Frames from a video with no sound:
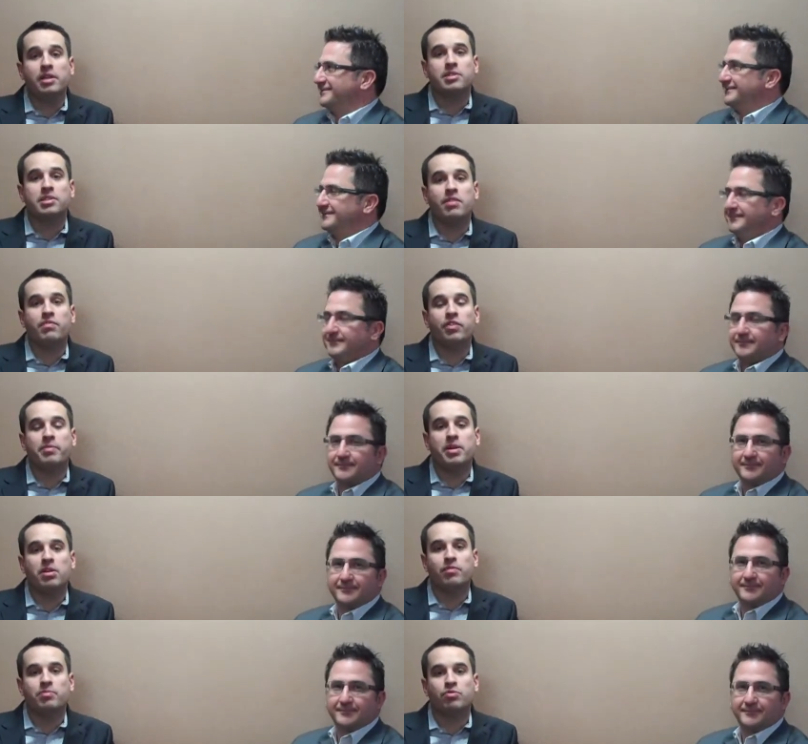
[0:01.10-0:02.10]
Speaker 1: It's David
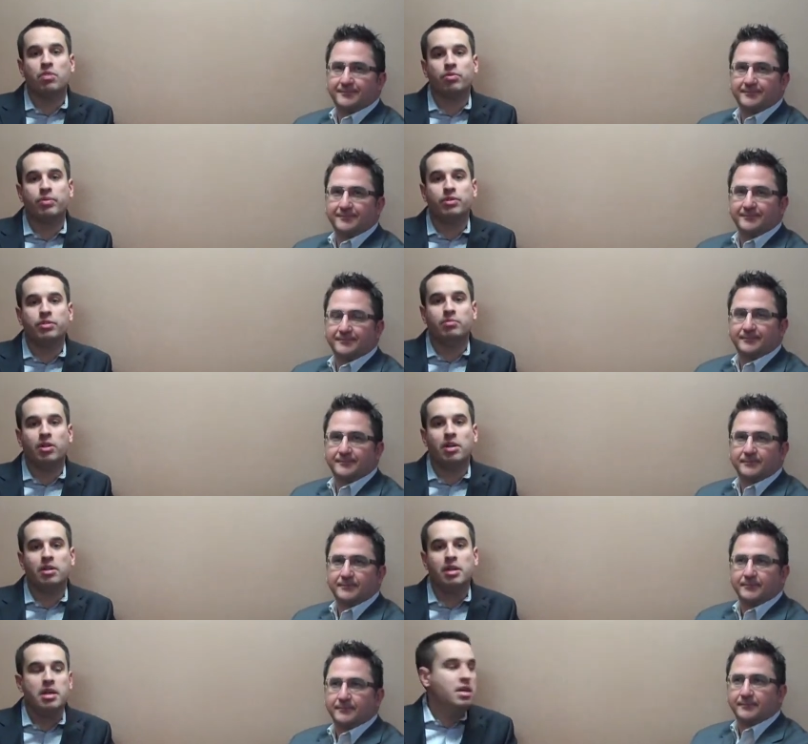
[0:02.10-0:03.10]
Fleming here from Toronto Realty
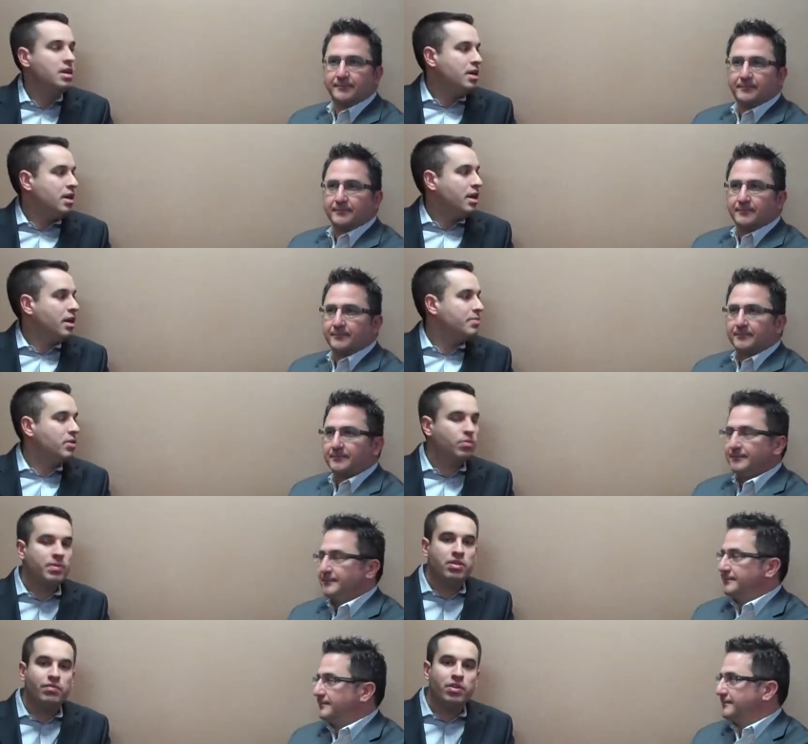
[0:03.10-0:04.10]
Blog. I'm
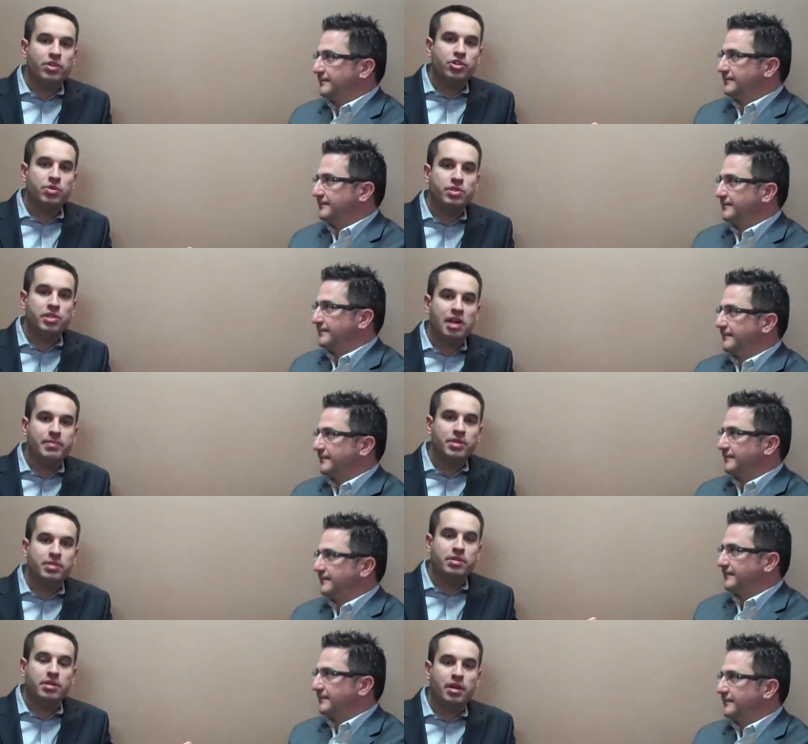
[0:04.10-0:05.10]
here with my good friend Joe
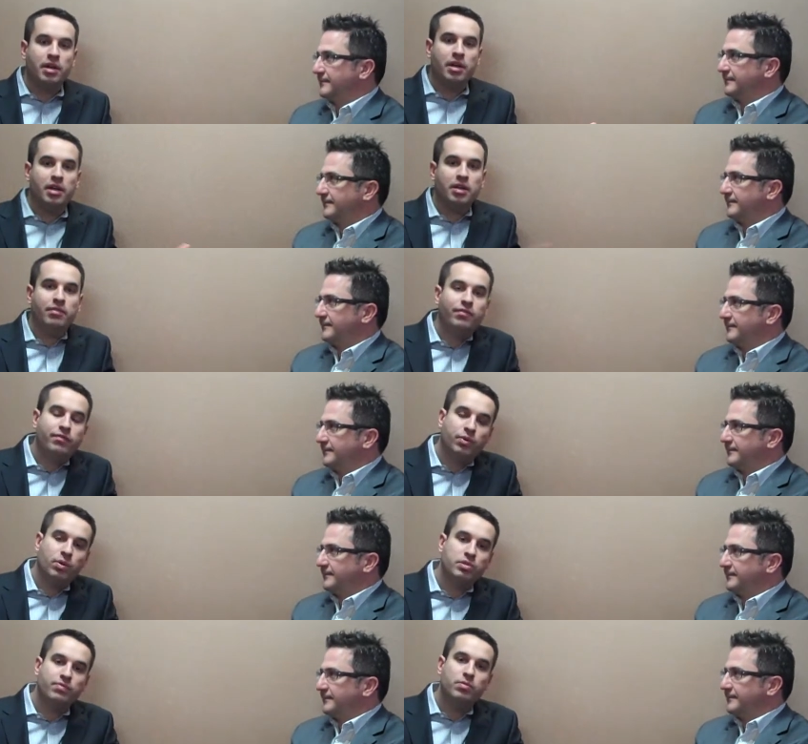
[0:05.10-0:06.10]
Sammut.
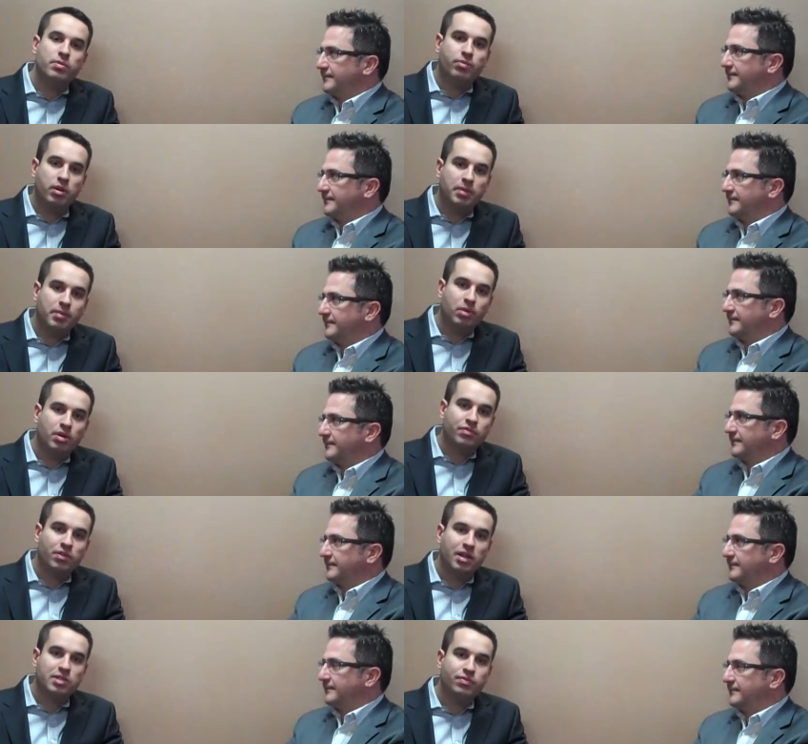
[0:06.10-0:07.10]
For those of you who've been reading my blog
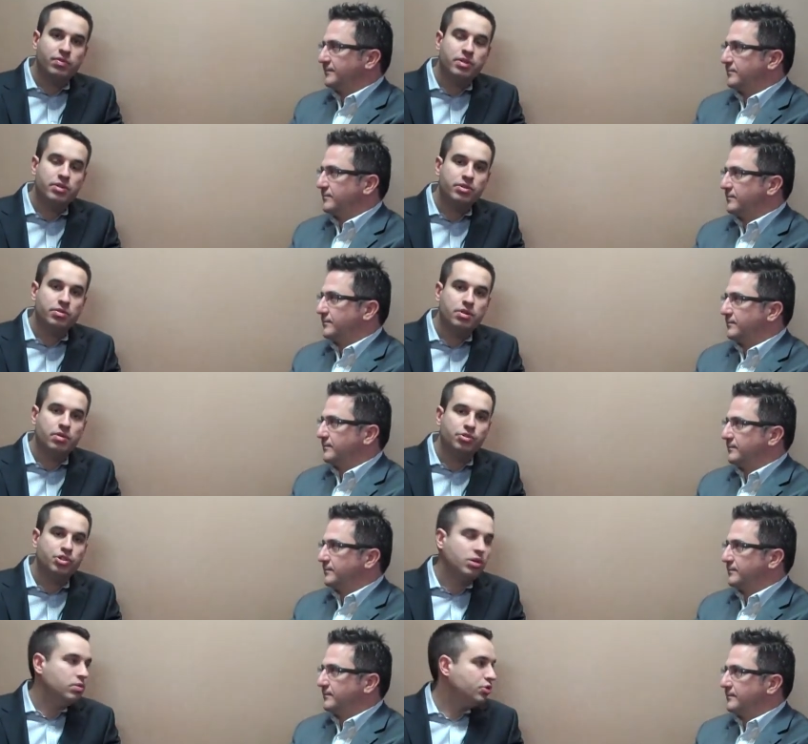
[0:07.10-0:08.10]
for the last few years, you know
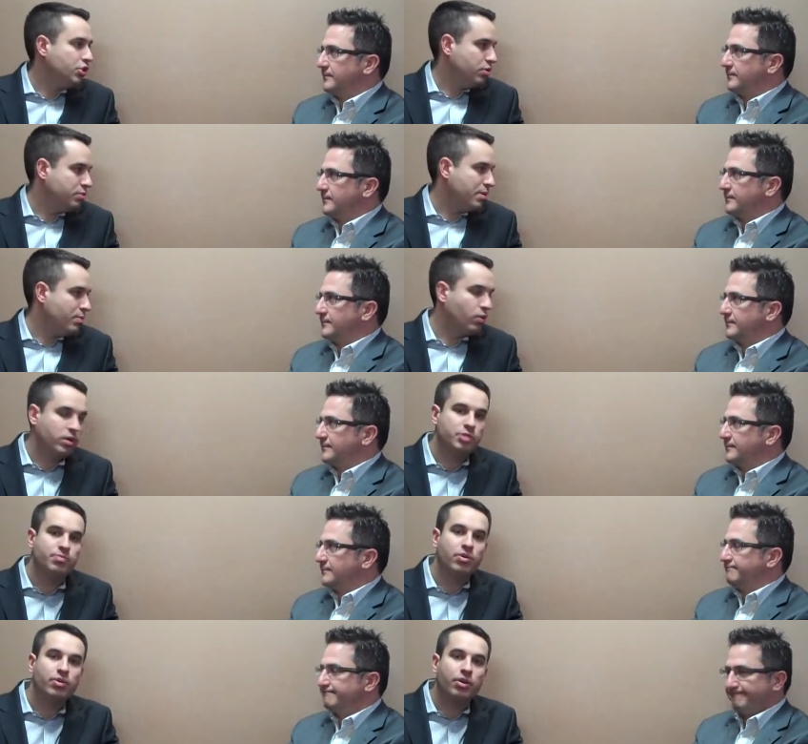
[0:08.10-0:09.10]
Joe. Joe is my mortgage
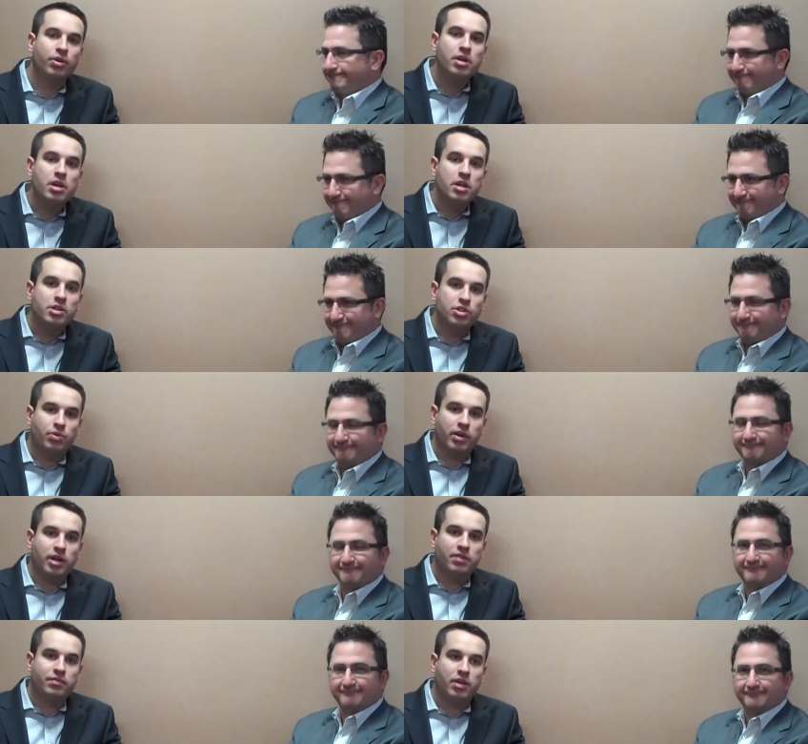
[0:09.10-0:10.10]
broker. Joe
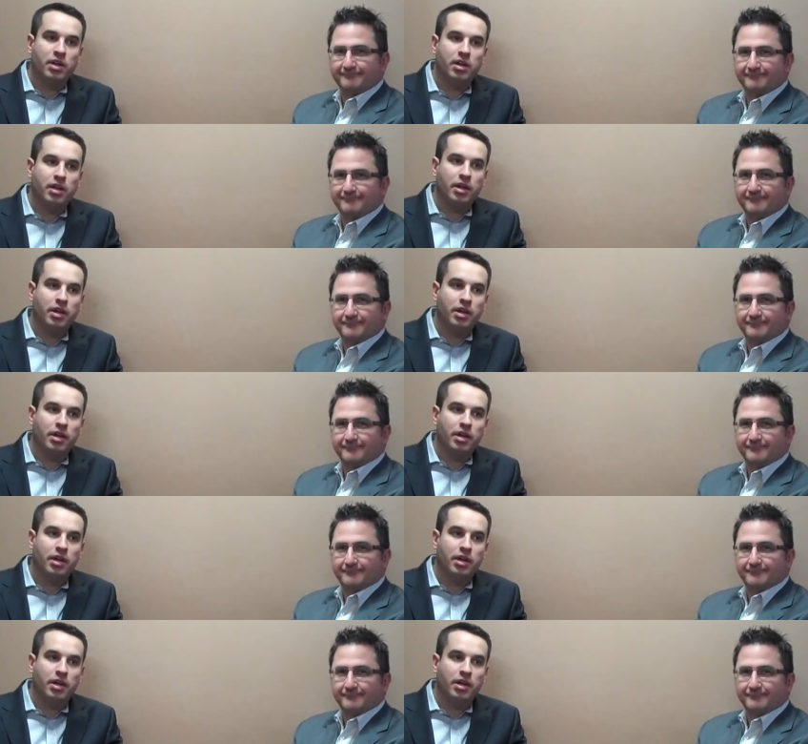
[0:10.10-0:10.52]
and I have done